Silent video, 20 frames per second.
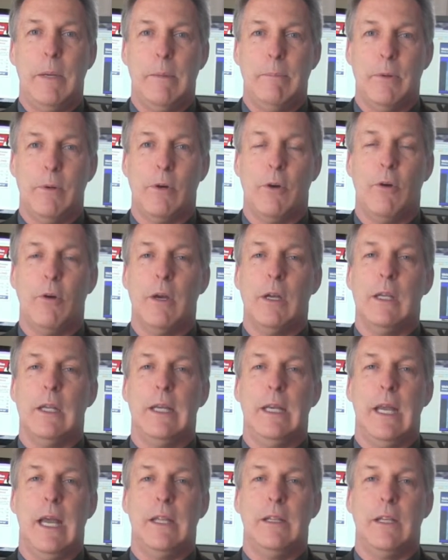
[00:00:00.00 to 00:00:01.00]
people
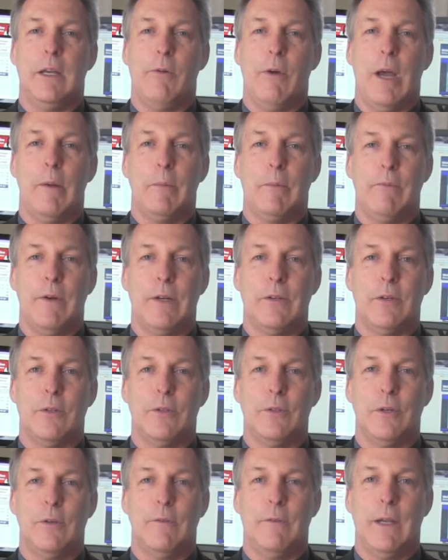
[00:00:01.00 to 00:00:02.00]
currently at the Grant Professional
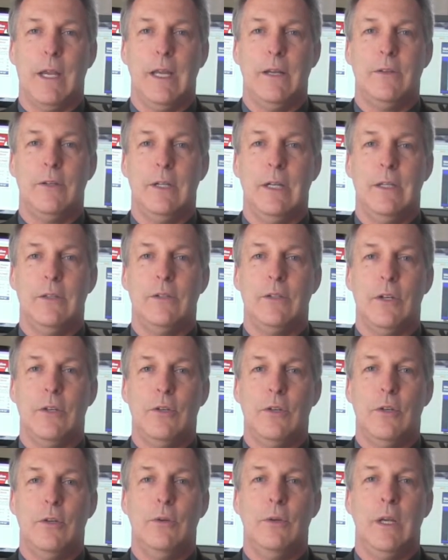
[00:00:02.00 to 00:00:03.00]
Certification
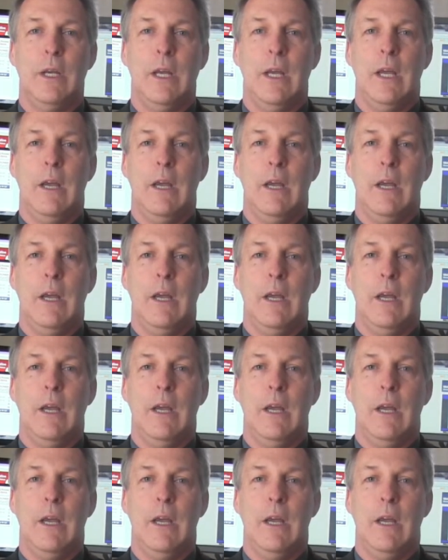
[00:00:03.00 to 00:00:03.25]
Institute